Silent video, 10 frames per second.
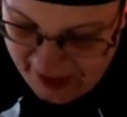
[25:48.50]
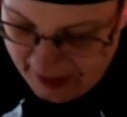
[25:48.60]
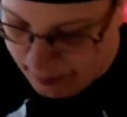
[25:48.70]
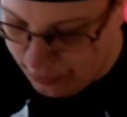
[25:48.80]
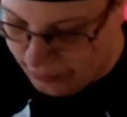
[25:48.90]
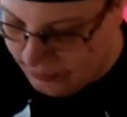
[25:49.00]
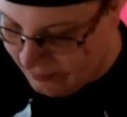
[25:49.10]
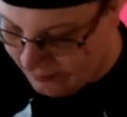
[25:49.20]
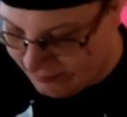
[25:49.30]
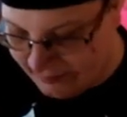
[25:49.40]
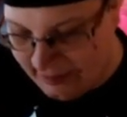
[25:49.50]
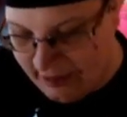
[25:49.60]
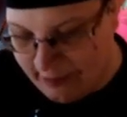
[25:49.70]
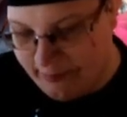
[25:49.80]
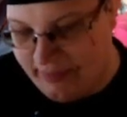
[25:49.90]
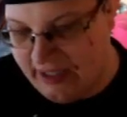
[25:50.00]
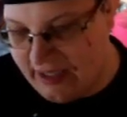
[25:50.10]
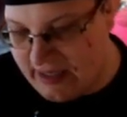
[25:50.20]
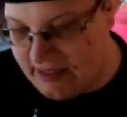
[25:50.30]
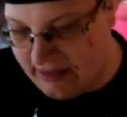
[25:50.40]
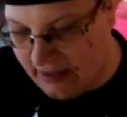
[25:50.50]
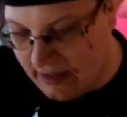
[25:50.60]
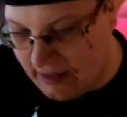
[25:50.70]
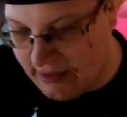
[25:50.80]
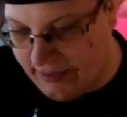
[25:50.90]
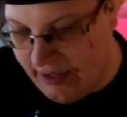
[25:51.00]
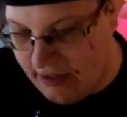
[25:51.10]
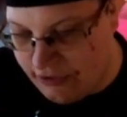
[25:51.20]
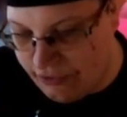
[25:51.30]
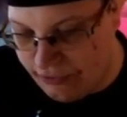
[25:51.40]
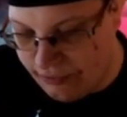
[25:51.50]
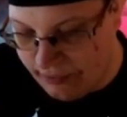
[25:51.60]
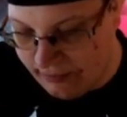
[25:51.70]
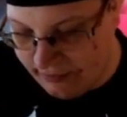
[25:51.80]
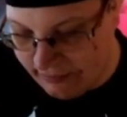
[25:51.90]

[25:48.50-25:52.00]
the Pooh, because they do